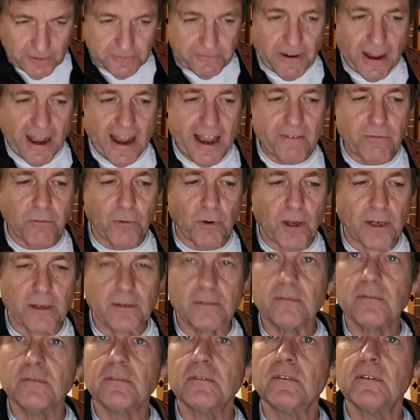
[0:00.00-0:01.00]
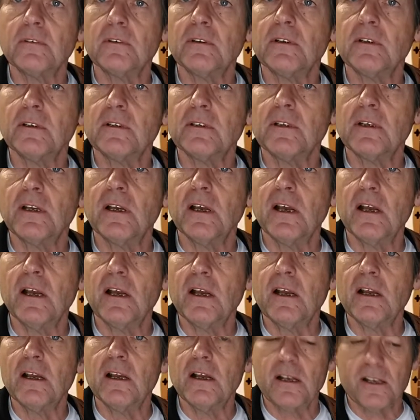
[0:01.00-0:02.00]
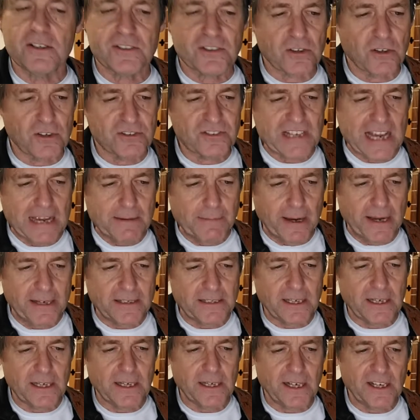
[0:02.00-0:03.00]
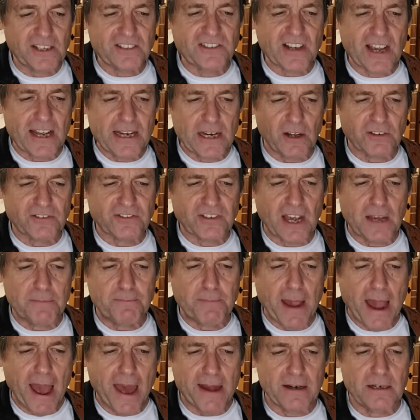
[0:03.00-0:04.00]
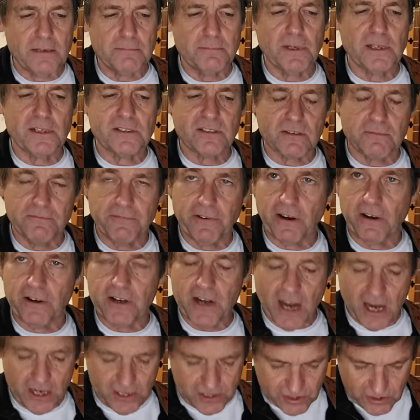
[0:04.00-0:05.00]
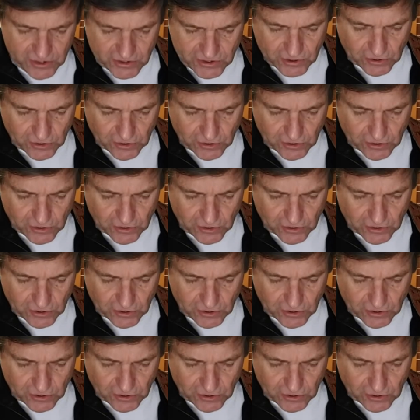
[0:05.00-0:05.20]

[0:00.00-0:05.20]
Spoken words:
5, 1. So same idea, inside, outside pattern, but some variation.